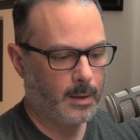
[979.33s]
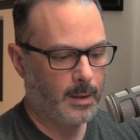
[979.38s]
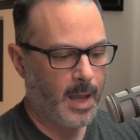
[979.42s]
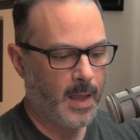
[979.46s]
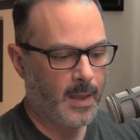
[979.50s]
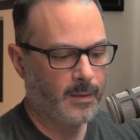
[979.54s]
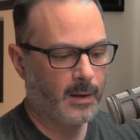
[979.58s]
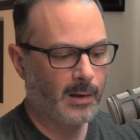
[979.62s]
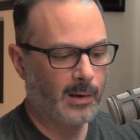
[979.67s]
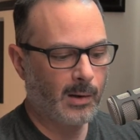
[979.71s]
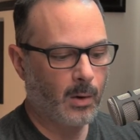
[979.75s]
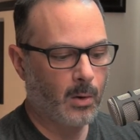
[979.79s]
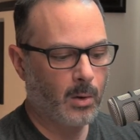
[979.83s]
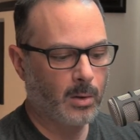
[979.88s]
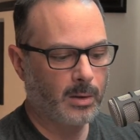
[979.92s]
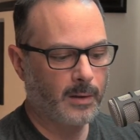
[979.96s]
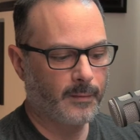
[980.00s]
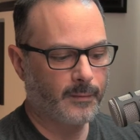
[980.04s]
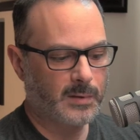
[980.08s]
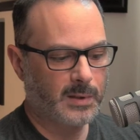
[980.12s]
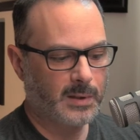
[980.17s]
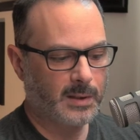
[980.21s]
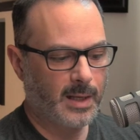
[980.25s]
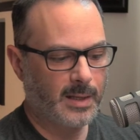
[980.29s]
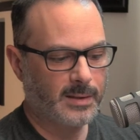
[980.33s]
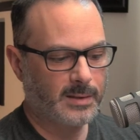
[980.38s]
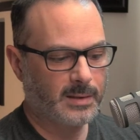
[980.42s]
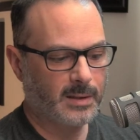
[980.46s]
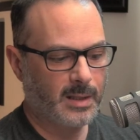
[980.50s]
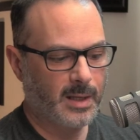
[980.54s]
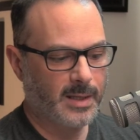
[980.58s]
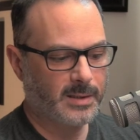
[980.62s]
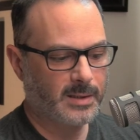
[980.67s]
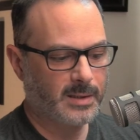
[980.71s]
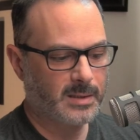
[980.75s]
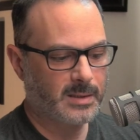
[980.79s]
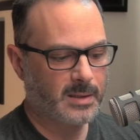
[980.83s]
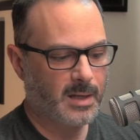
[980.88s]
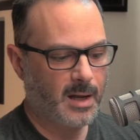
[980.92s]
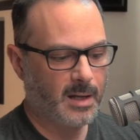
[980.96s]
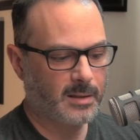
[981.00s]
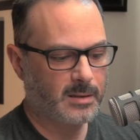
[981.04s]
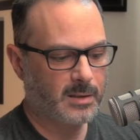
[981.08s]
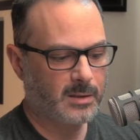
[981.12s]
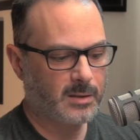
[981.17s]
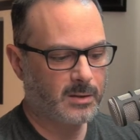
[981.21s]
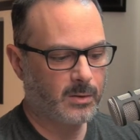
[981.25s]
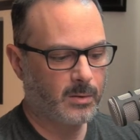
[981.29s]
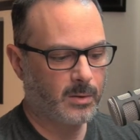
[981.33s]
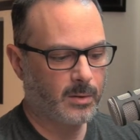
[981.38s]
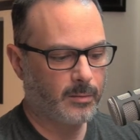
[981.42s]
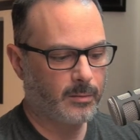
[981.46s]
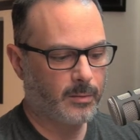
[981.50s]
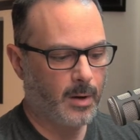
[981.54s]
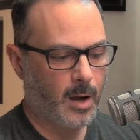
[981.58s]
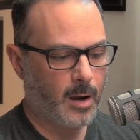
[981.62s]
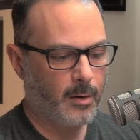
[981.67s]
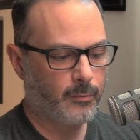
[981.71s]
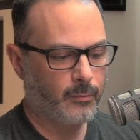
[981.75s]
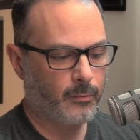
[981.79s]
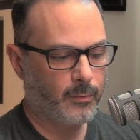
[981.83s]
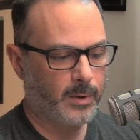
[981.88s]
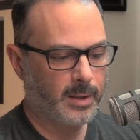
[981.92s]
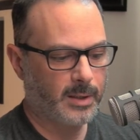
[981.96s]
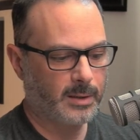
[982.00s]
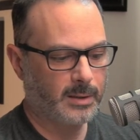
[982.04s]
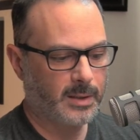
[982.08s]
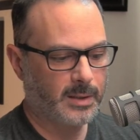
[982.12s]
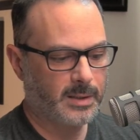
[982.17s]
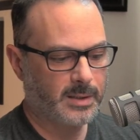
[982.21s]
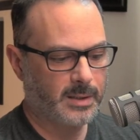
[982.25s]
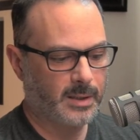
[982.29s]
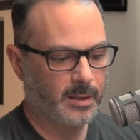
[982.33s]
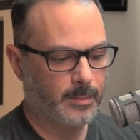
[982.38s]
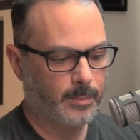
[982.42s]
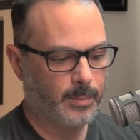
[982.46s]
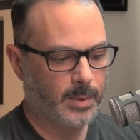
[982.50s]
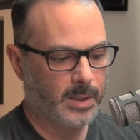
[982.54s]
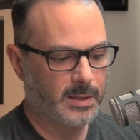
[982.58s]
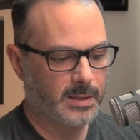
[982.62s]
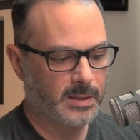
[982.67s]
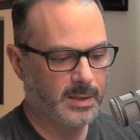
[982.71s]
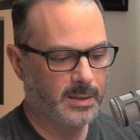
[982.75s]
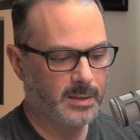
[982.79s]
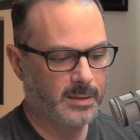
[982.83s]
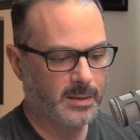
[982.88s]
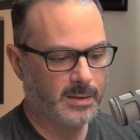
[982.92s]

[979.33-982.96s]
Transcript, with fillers: And the goal of today's class is not to do a, a realistic piece.